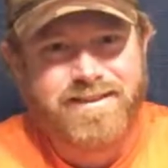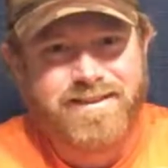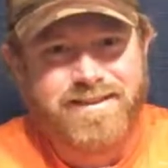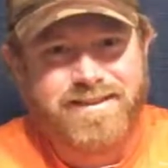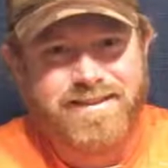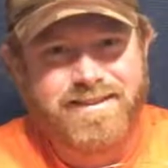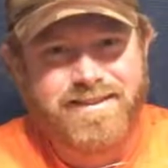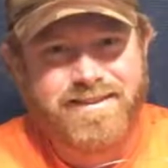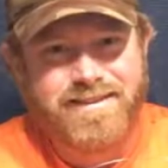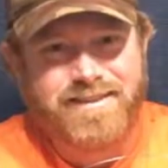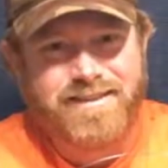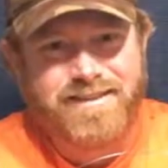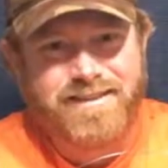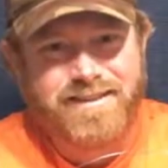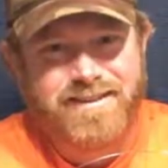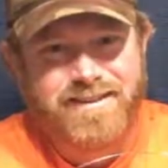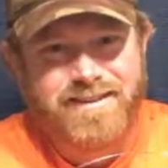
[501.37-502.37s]

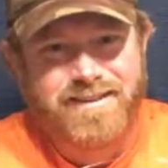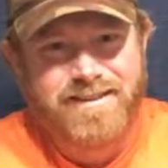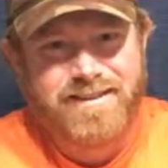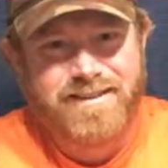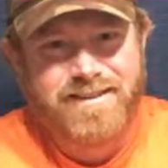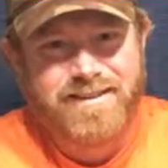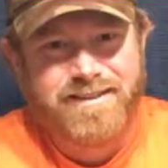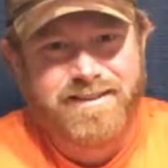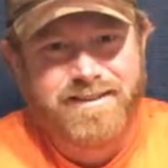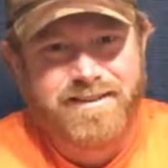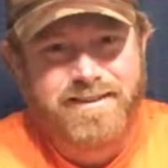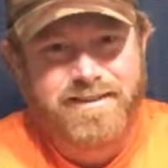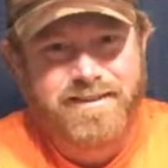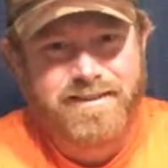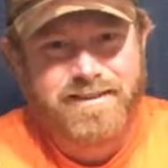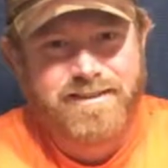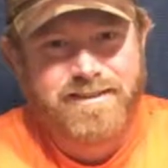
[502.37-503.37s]

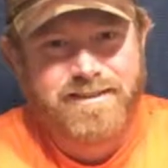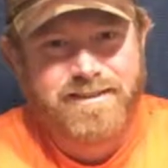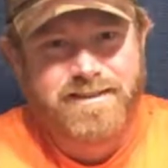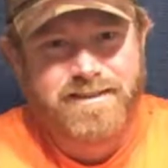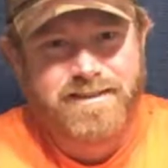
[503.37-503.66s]
No one is speaking in this clip.